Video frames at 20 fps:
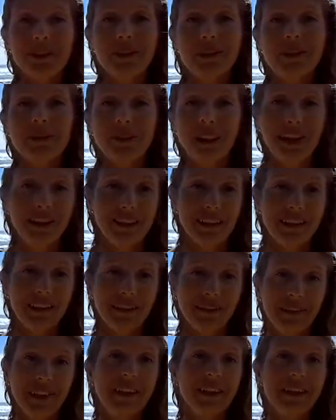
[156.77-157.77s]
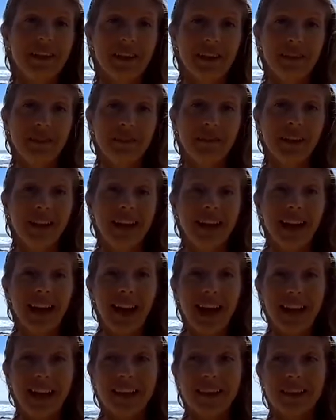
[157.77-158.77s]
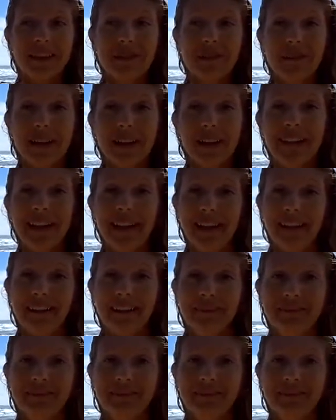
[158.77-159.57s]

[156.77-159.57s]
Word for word: do not take advantage of and it's right there,